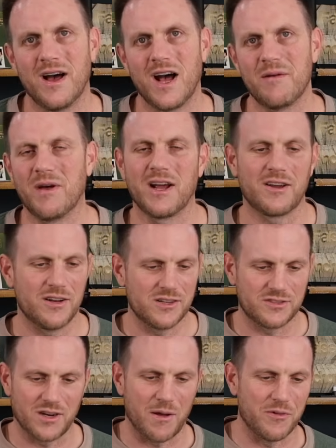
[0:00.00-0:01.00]
I'm
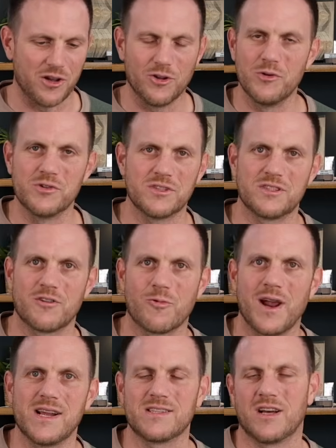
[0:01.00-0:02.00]
gonna lose the
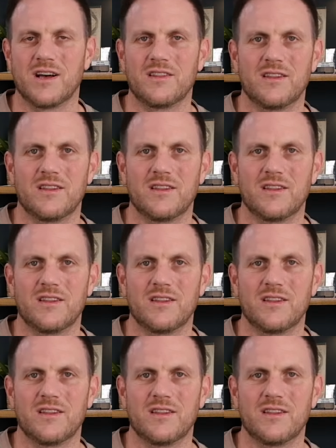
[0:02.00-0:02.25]
race on